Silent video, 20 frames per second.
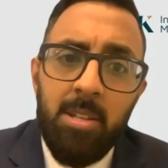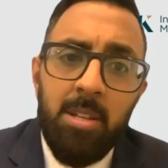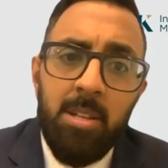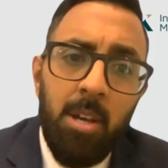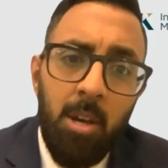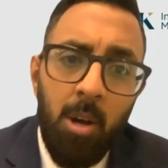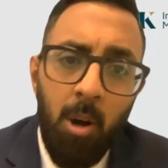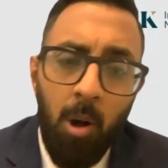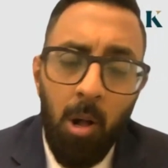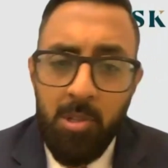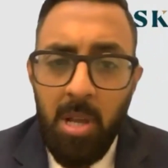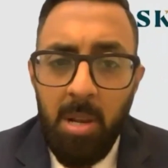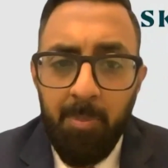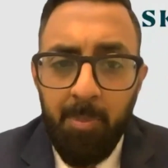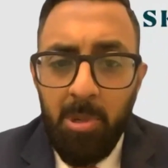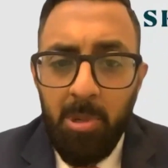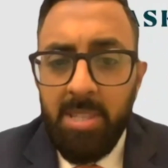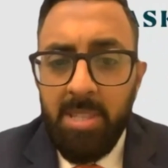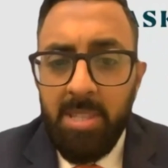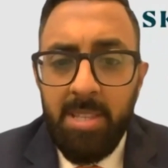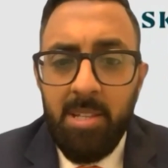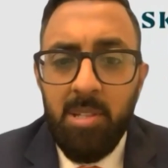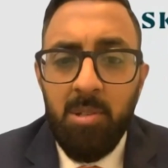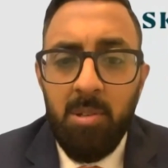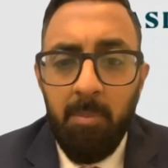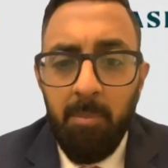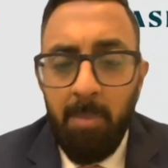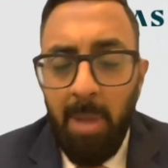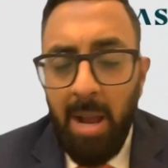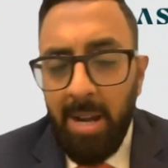this. Also, I'll put in
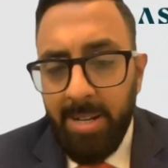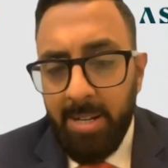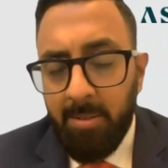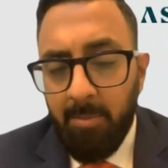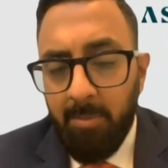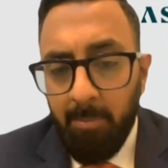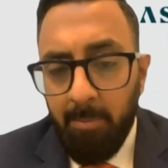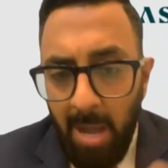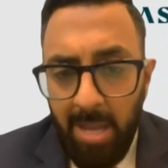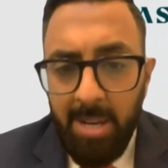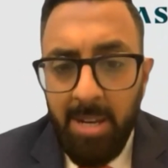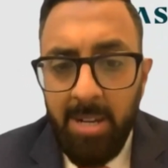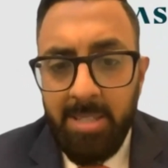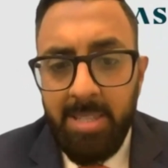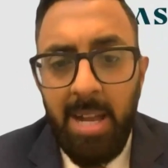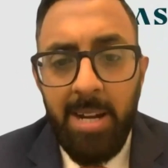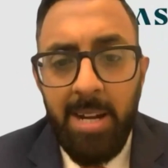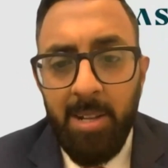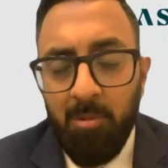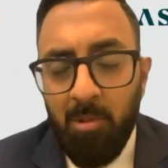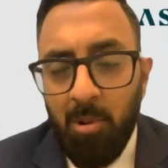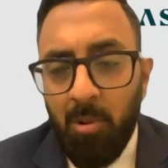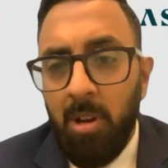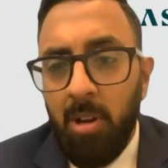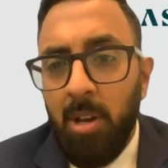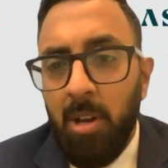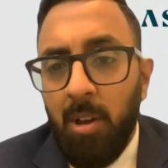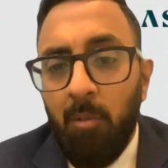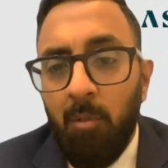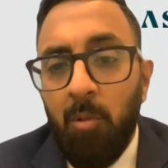this manner that
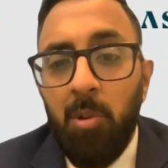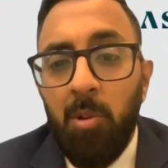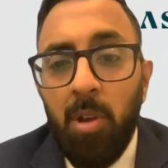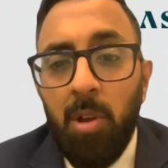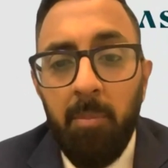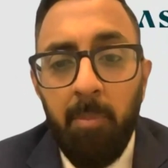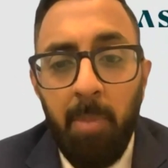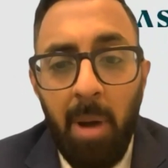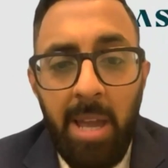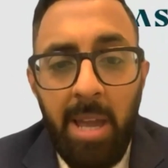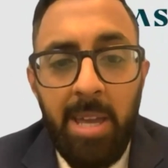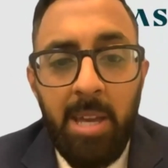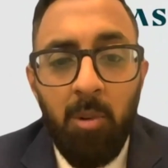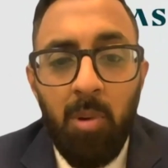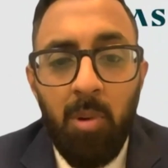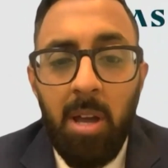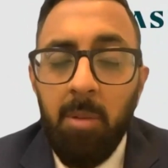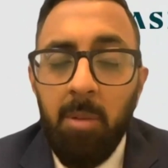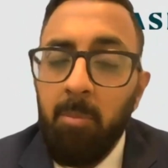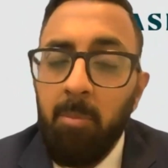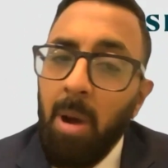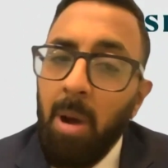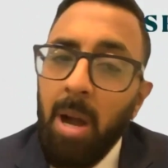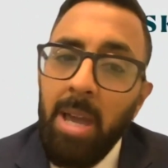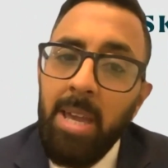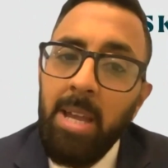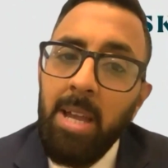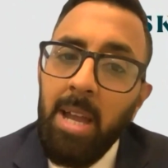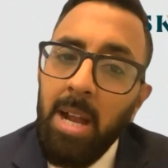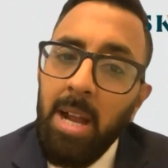when we are
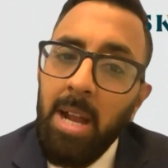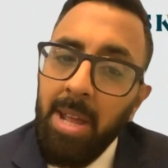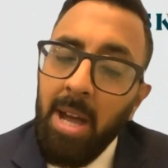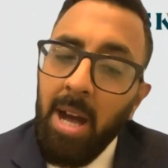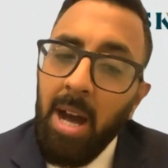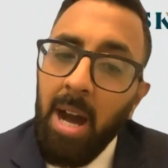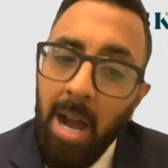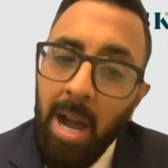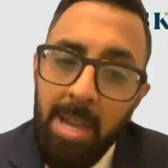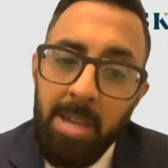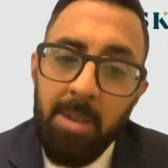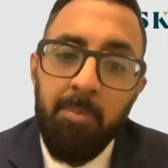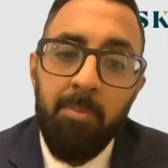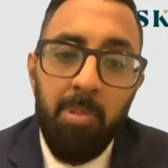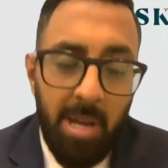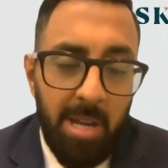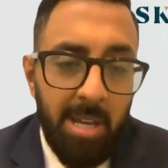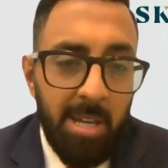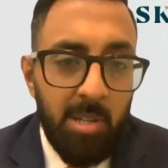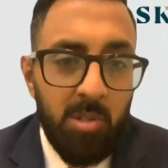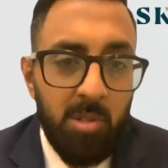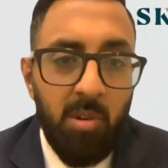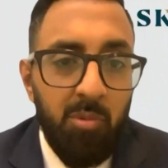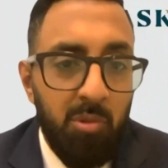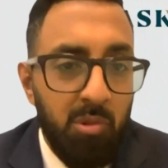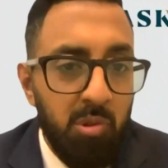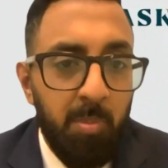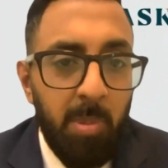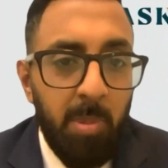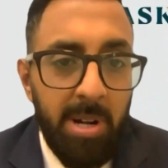buying at a high price
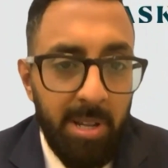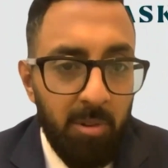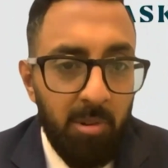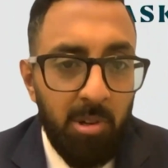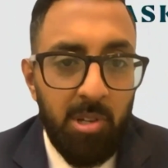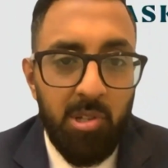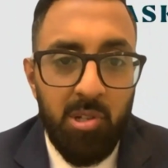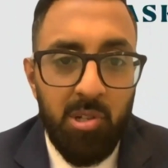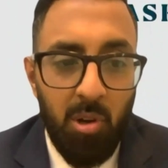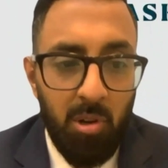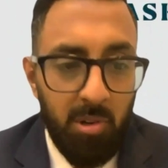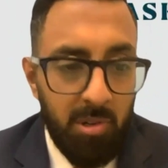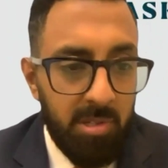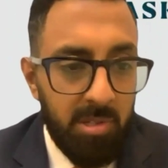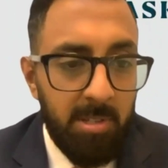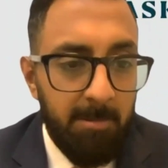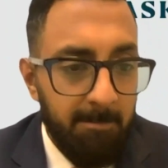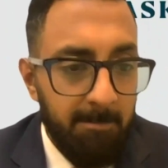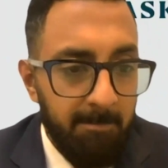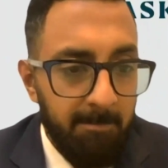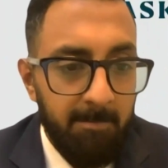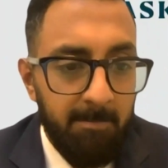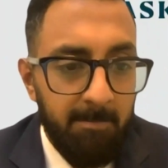of those particular stocks.